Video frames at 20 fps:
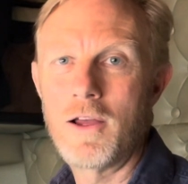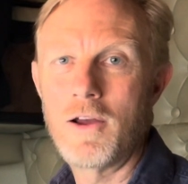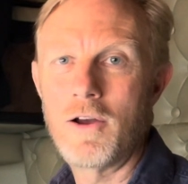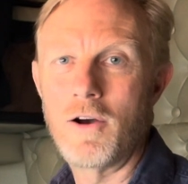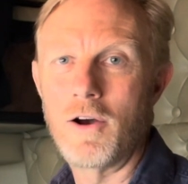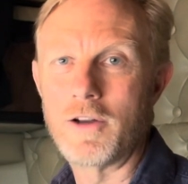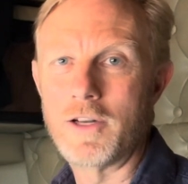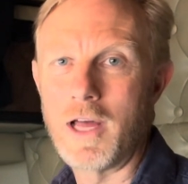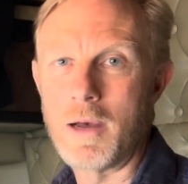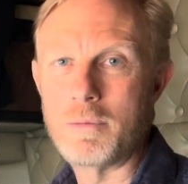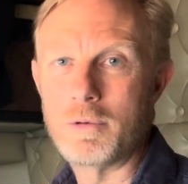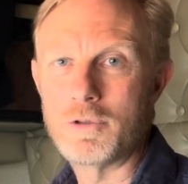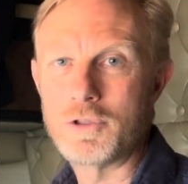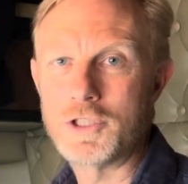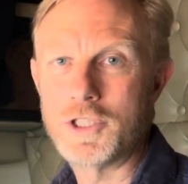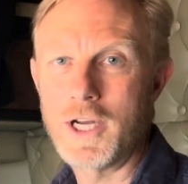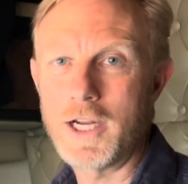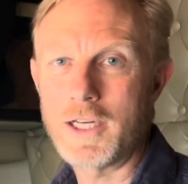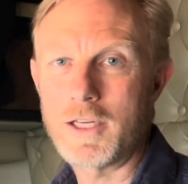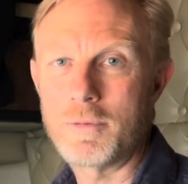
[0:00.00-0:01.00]
I double
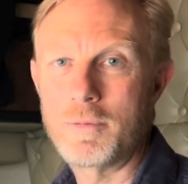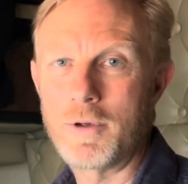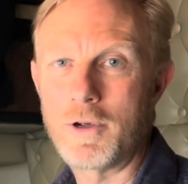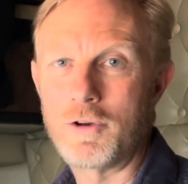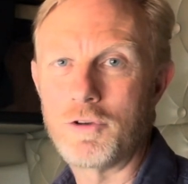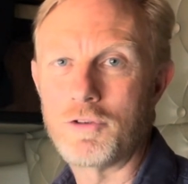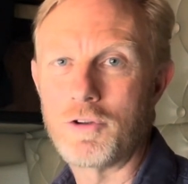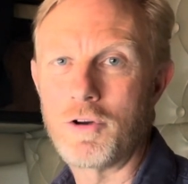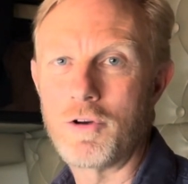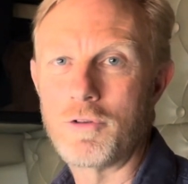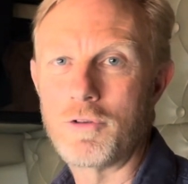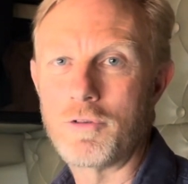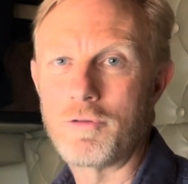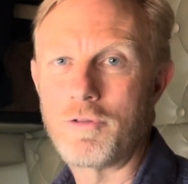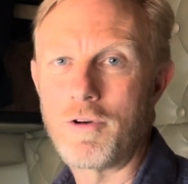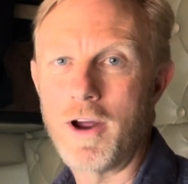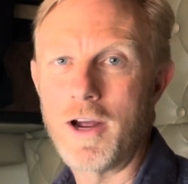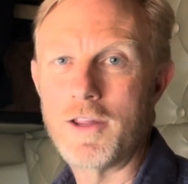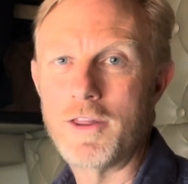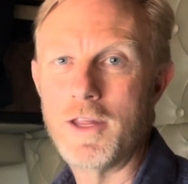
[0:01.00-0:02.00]
checked because I was
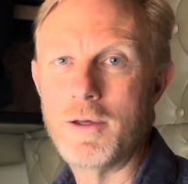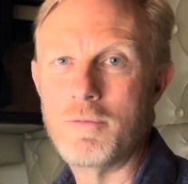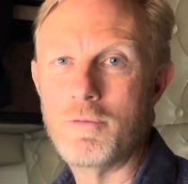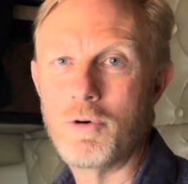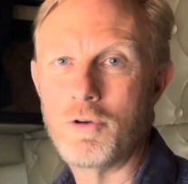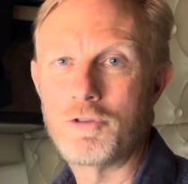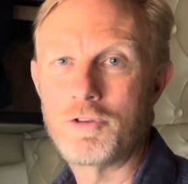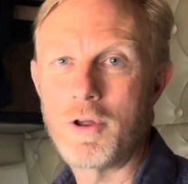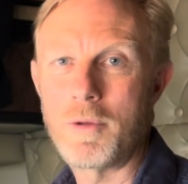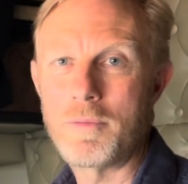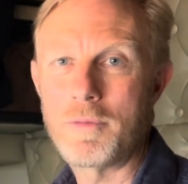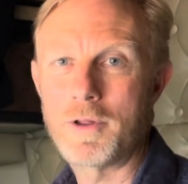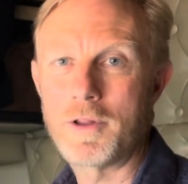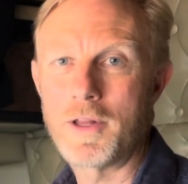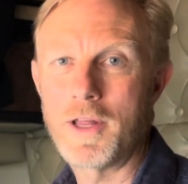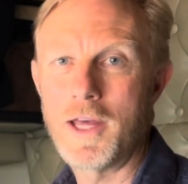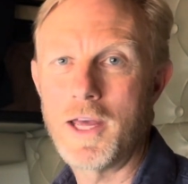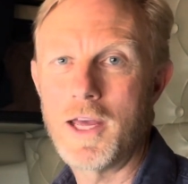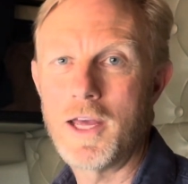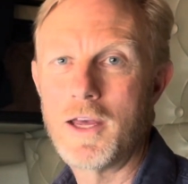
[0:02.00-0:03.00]
afraid there was something
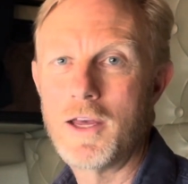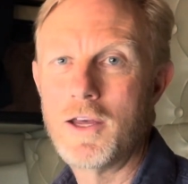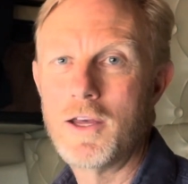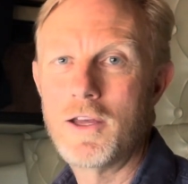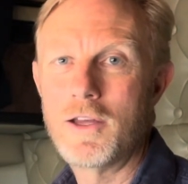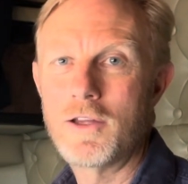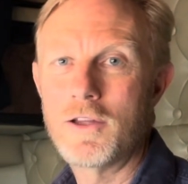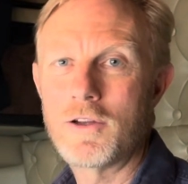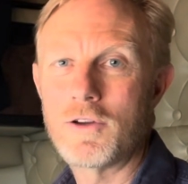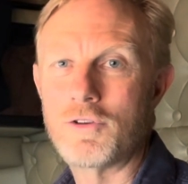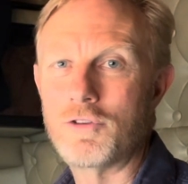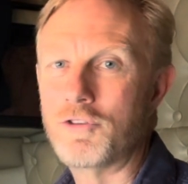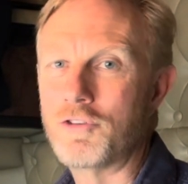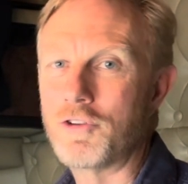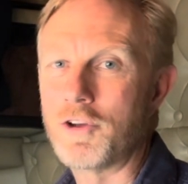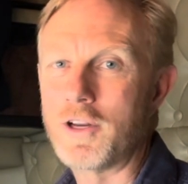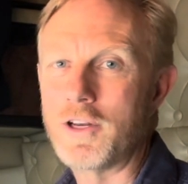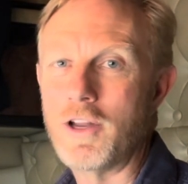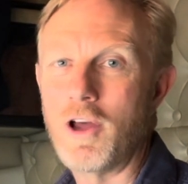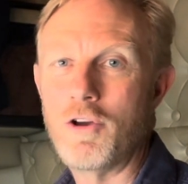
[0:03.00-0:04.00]
there. Could
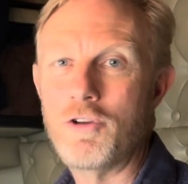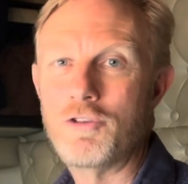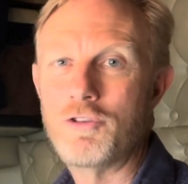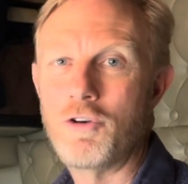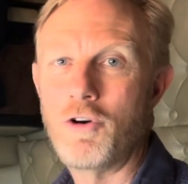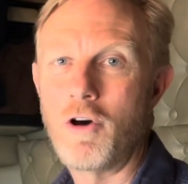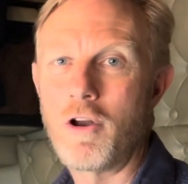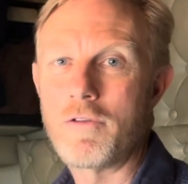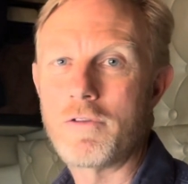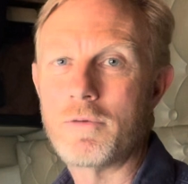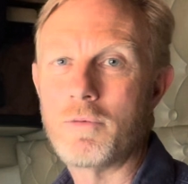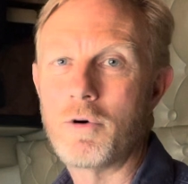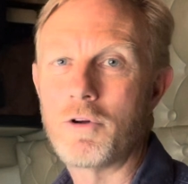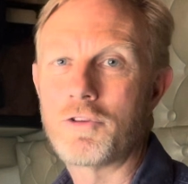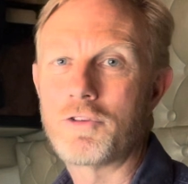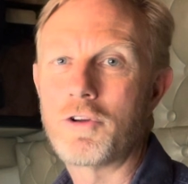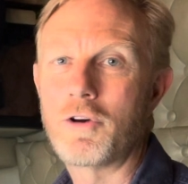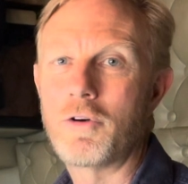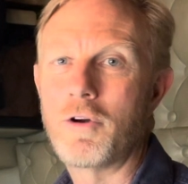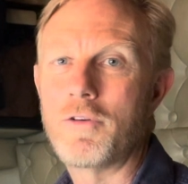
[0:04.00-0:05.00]
see no sign of it
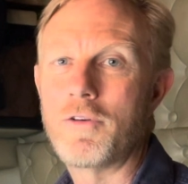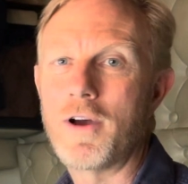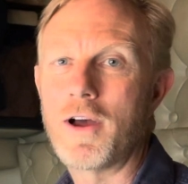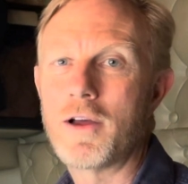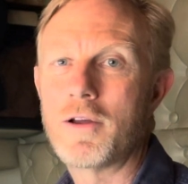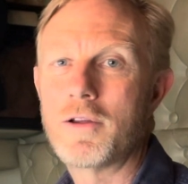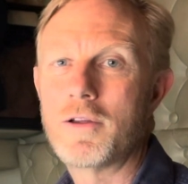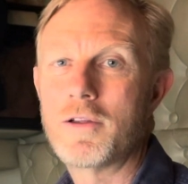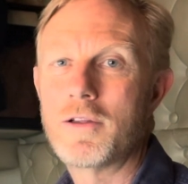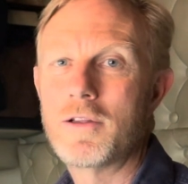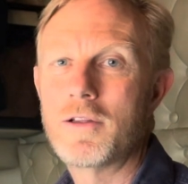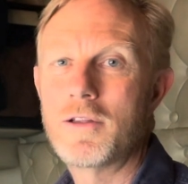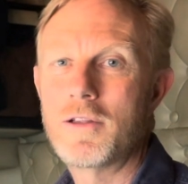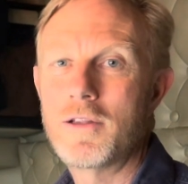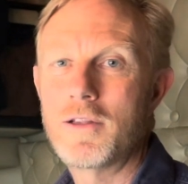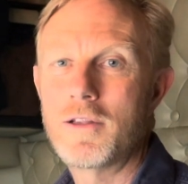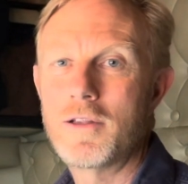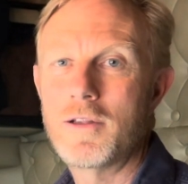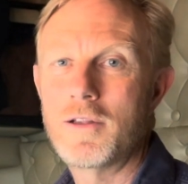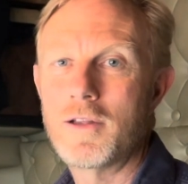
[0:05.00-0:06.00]
whatsoever,
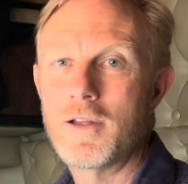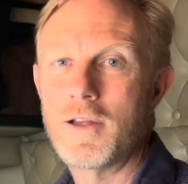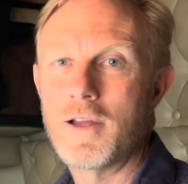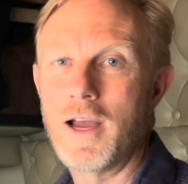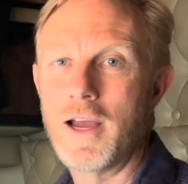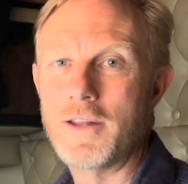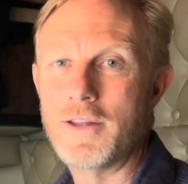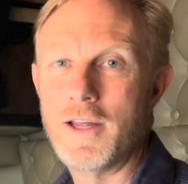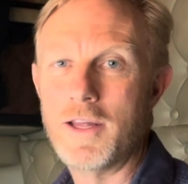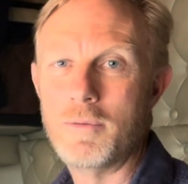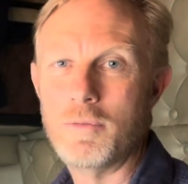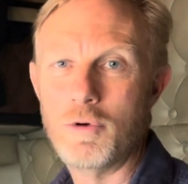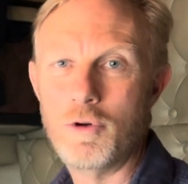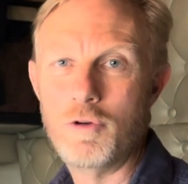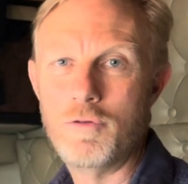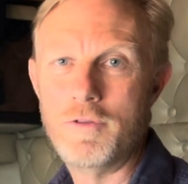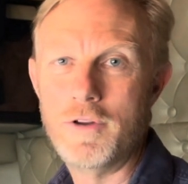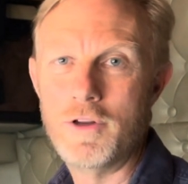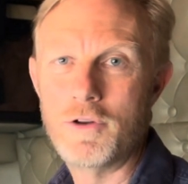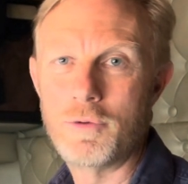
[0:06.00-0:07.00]
and then
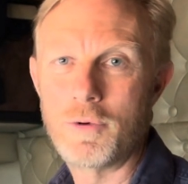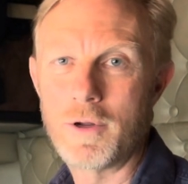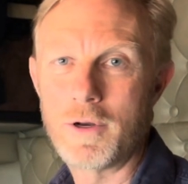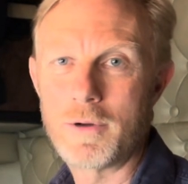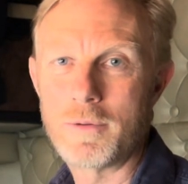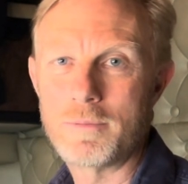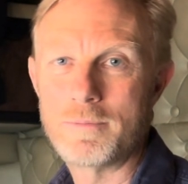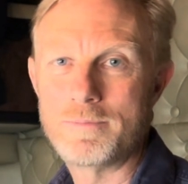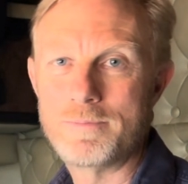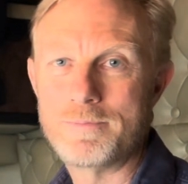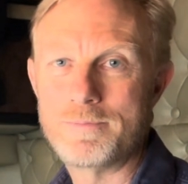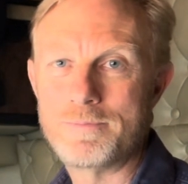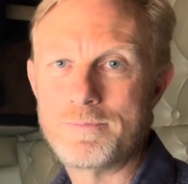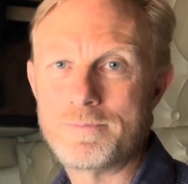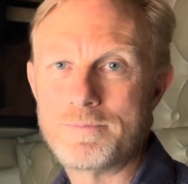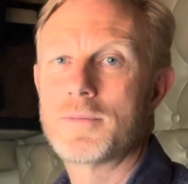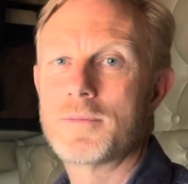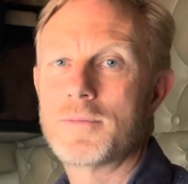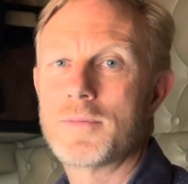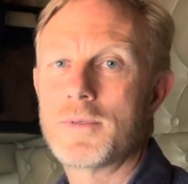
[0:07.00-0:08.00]
moved into it.
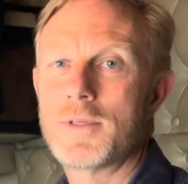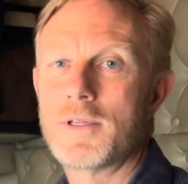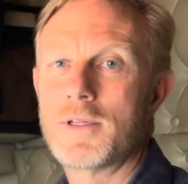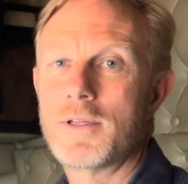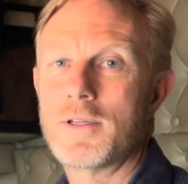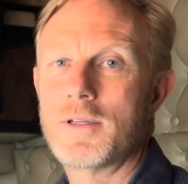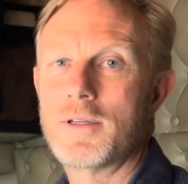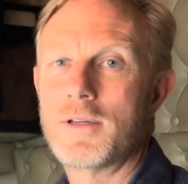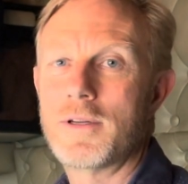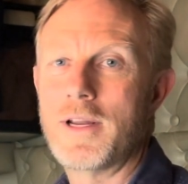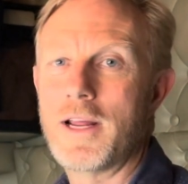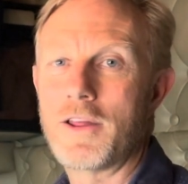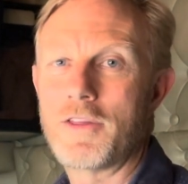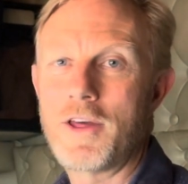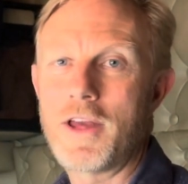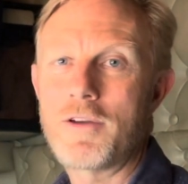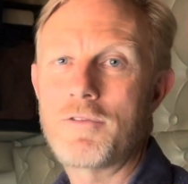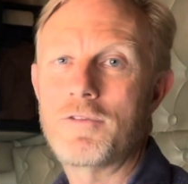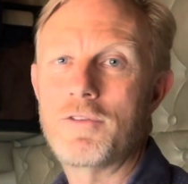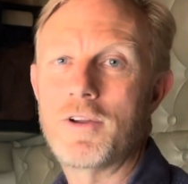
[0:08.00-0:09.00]
Now
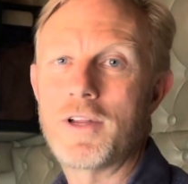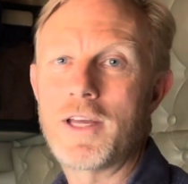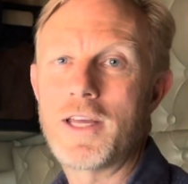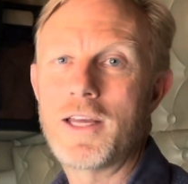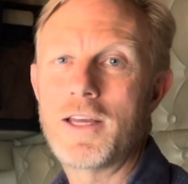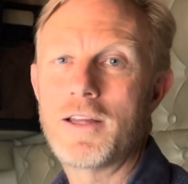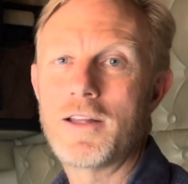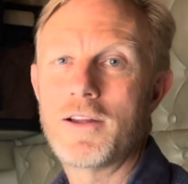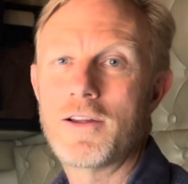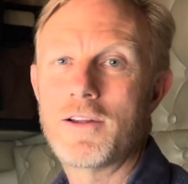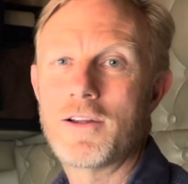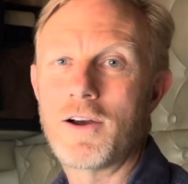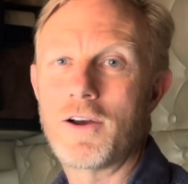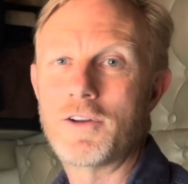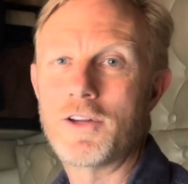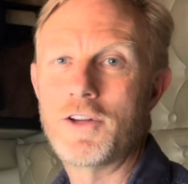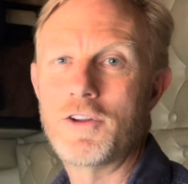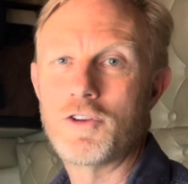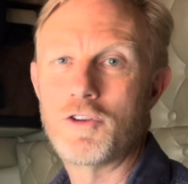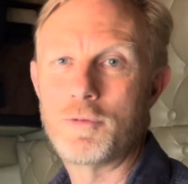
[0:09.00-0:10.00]
thankfully, I
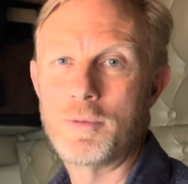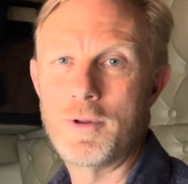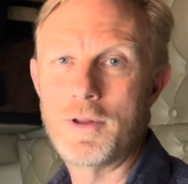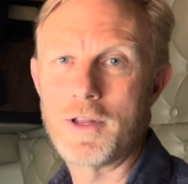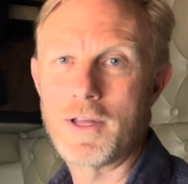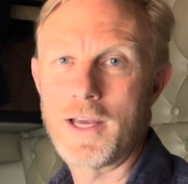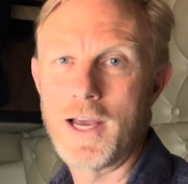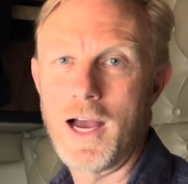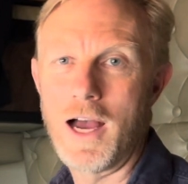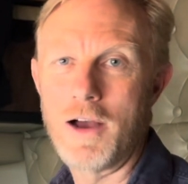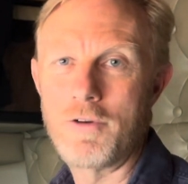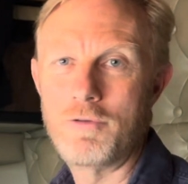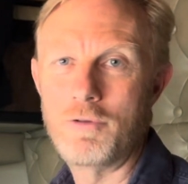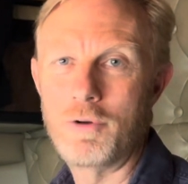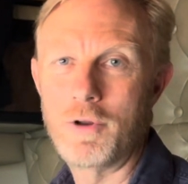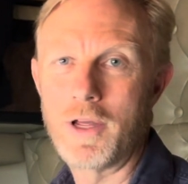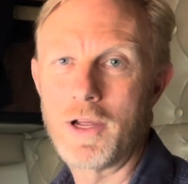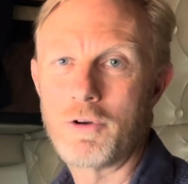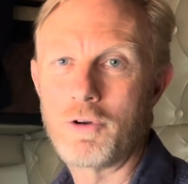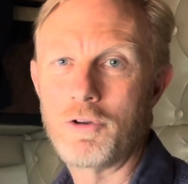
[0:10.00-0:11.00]
didn't spin the car
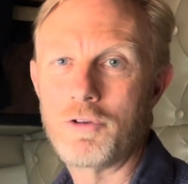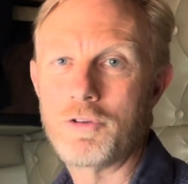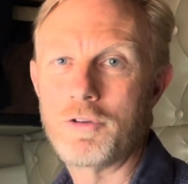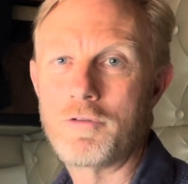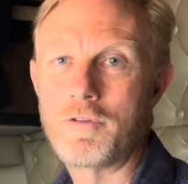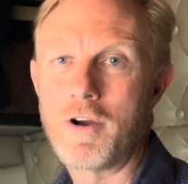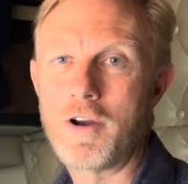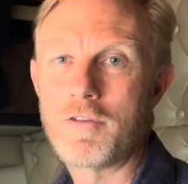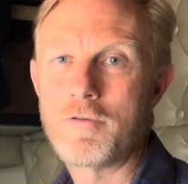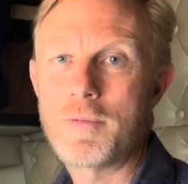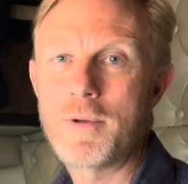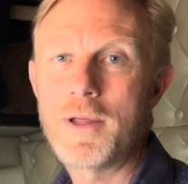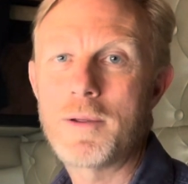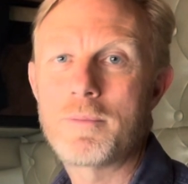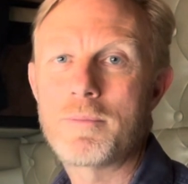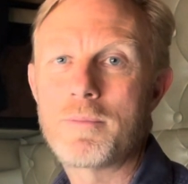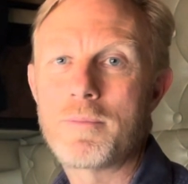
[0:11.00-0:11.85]
fully across the front of me.